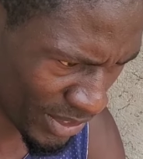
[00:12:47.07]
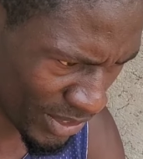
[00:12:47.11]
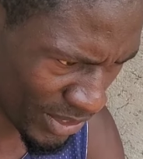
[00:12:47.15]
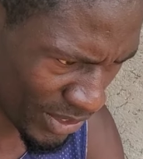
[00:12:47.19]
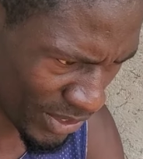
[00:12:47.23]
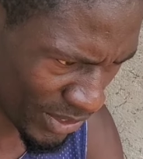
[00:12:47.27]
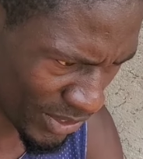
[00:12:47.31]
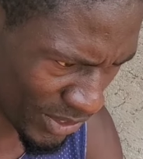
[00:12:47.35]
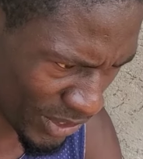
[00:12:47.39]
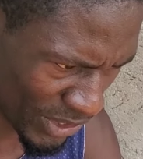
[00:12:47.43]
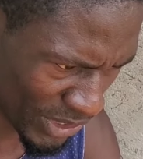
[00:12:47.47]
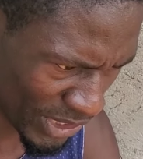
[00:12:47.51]

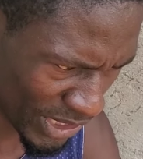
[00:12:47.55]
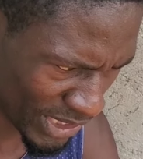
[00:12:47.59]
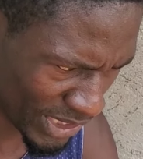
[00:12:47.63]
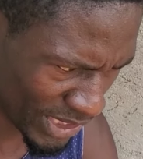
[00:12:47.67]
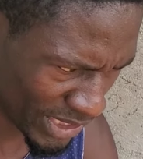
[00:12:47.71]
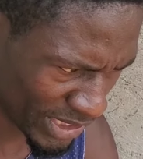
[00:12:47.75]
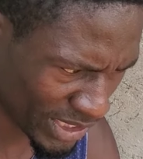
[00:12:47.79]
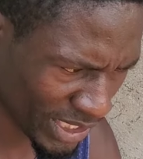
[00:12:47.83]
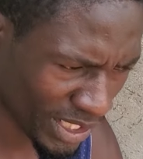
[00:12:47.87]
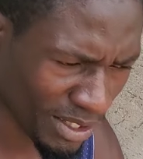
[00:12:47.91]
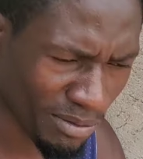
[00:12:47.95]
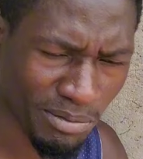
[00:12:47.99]
the
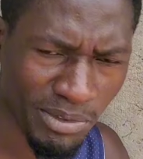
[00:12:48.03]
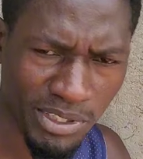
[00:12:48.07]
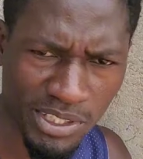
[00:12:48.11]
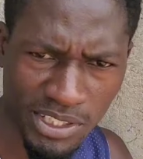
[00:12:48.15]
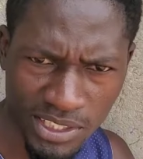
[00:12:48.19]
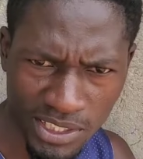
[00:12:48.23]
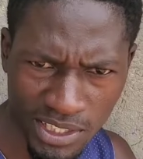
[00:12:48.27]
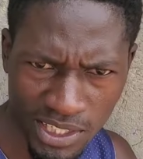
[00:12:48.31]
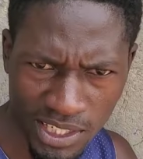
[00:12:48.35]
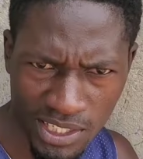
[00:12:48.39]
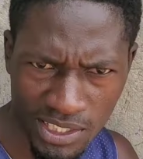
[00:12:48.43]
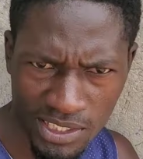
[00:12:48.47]

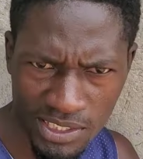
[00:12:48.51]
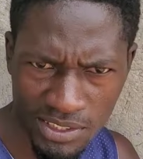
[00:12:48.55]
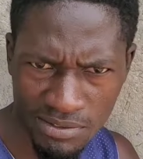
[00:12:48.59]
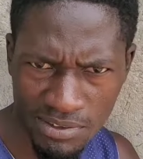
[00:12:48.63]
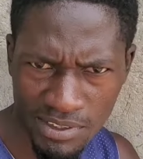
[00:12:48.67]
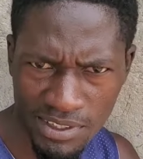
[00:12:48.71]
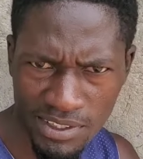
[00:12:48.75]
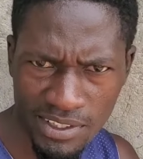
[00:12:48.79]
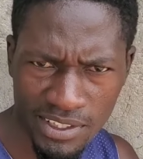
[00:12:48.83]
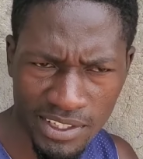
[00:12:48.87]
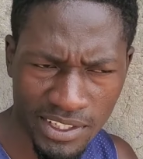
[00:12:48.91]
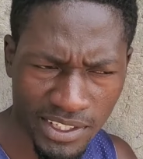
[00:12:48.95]
thumbnail and
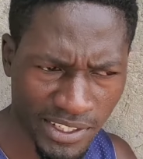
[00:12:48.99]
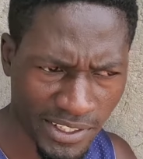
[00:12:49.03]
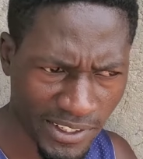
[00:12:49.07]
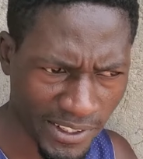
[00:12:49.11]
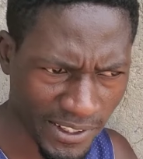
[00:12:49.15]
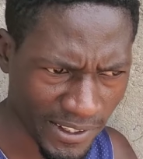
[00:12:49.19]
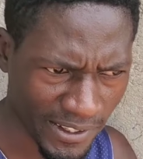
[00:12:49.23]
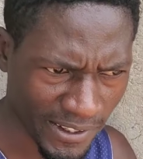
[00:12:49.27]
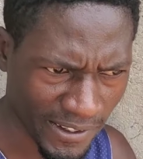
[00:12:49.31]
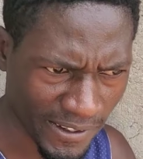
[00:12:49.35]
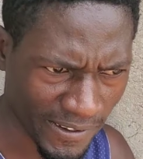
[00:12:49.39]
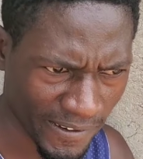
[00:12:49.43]
even
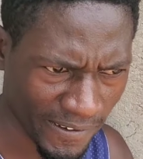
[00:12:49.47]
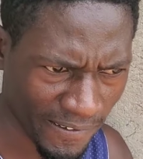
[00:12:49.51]
the